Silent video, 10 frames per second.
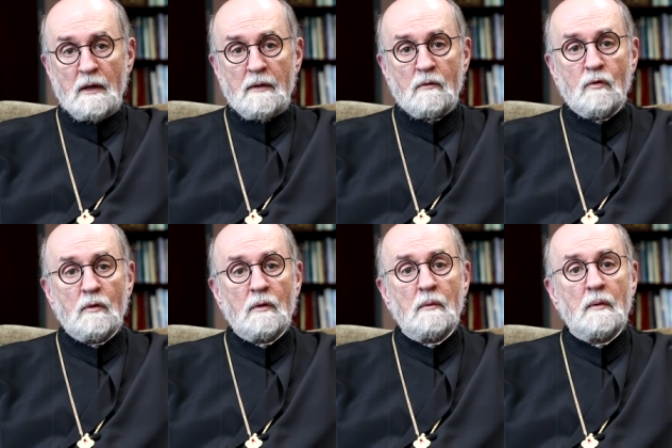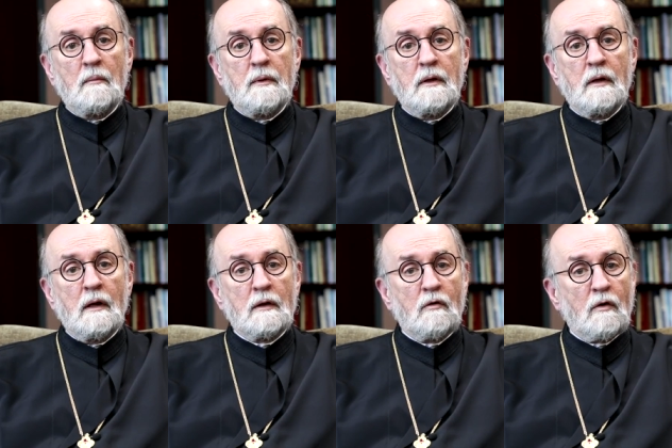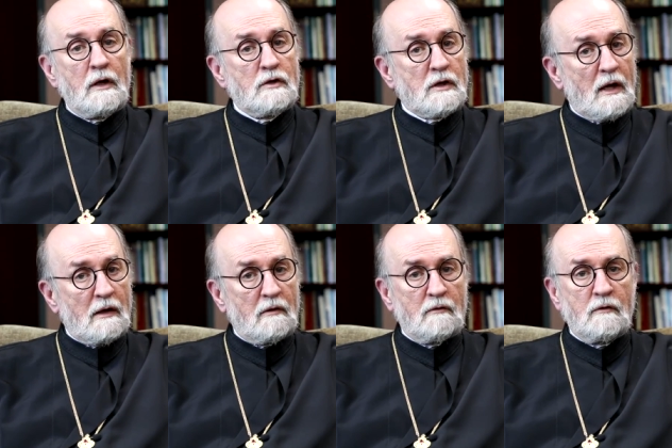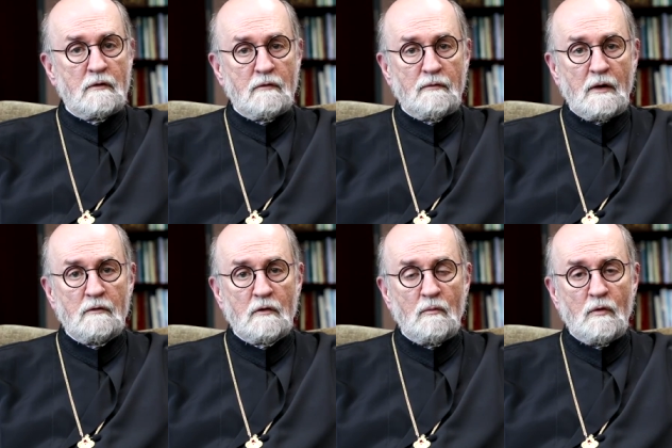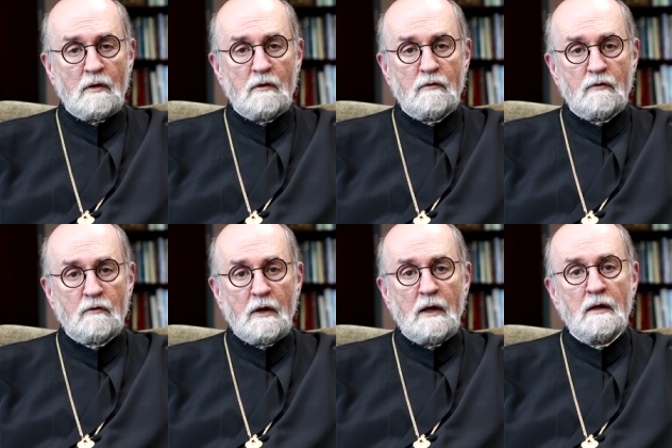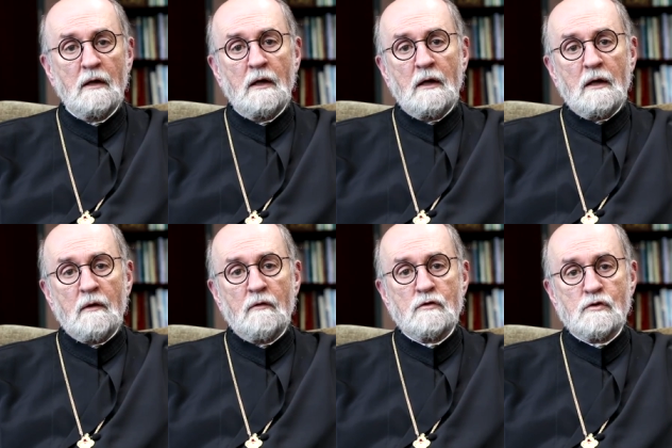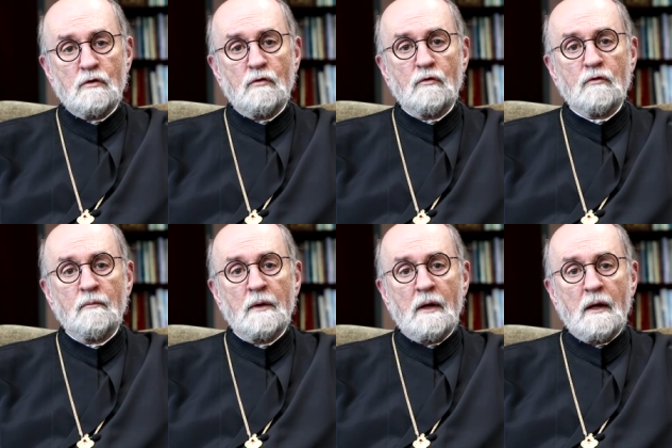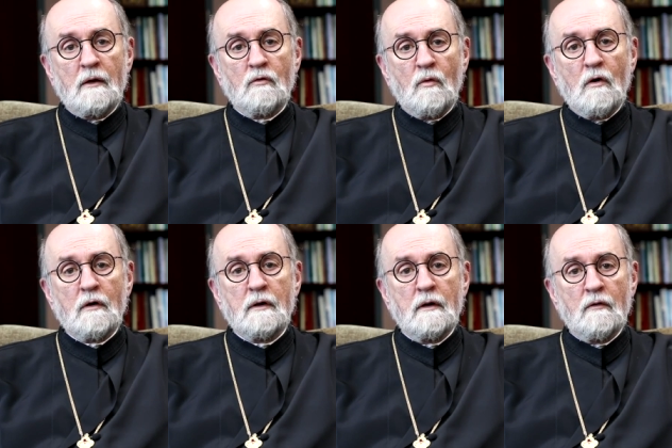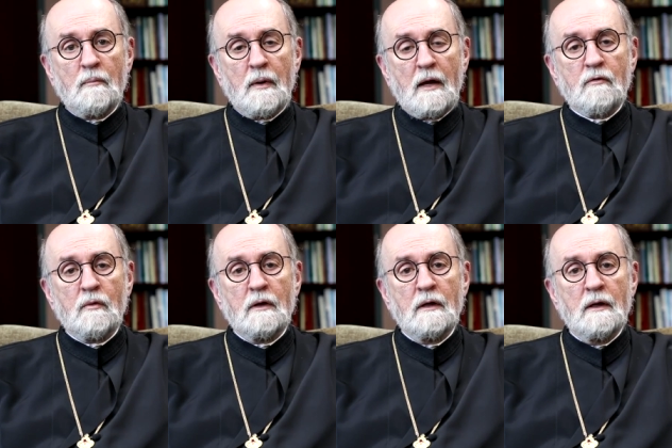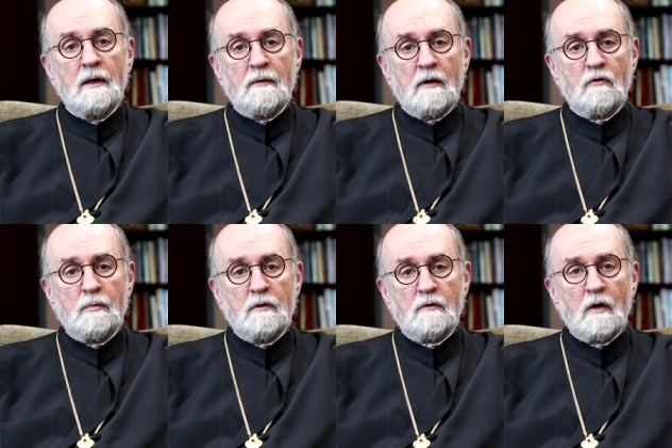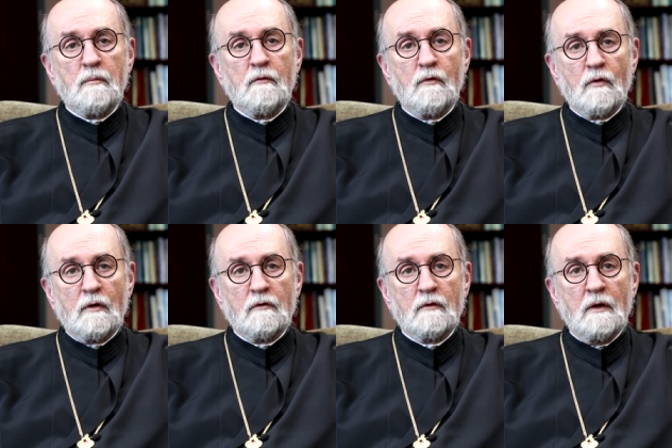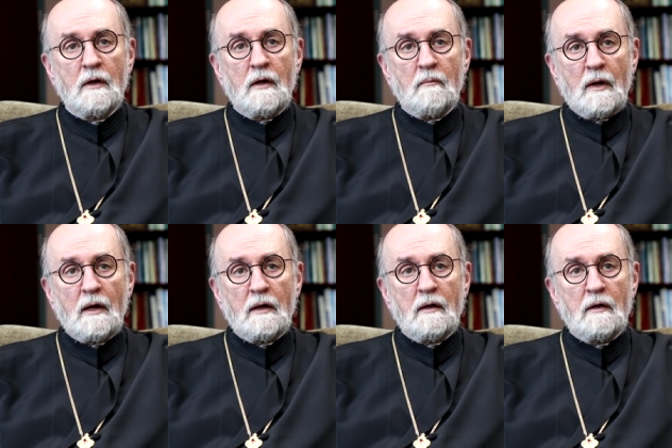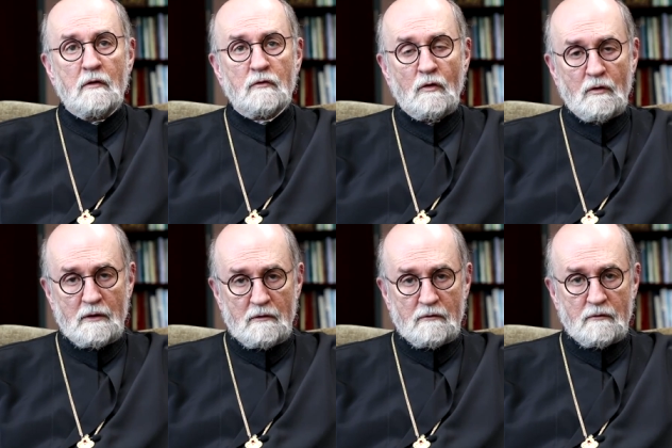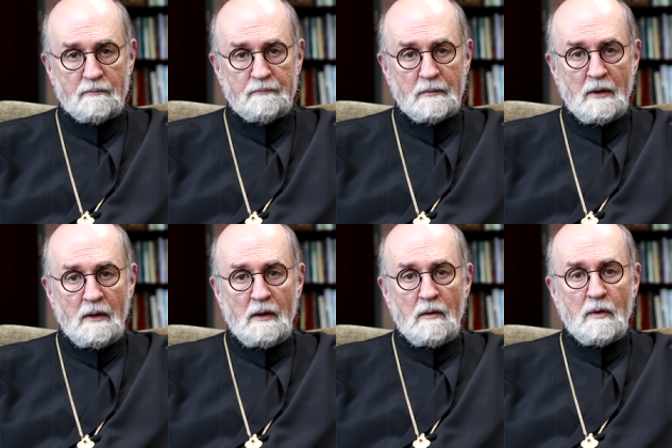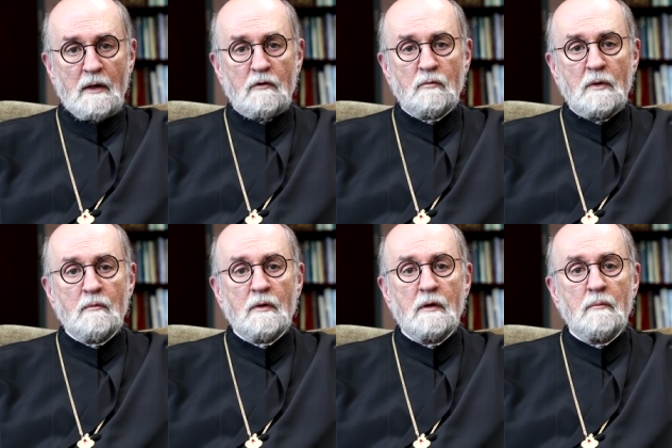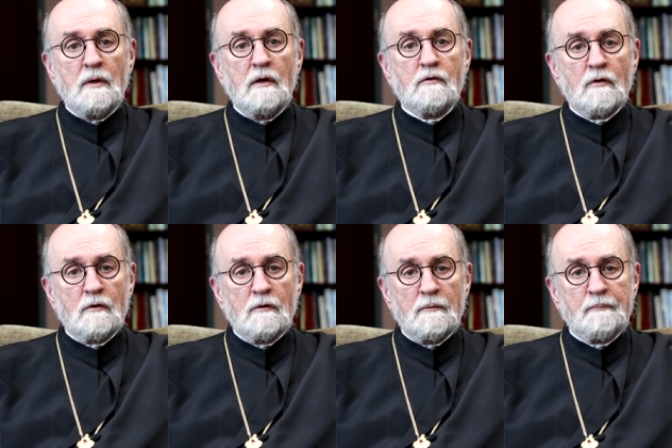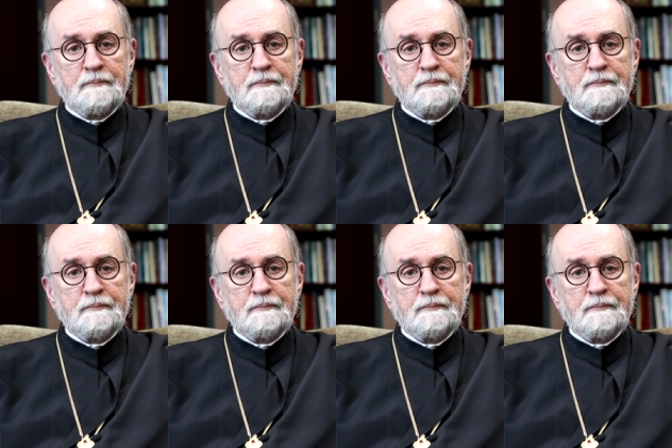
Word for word: that will be a great challenge to find someone to stand in the shoes and to walk in the pathway that has been set before us by His holiness. May His memory be eternal.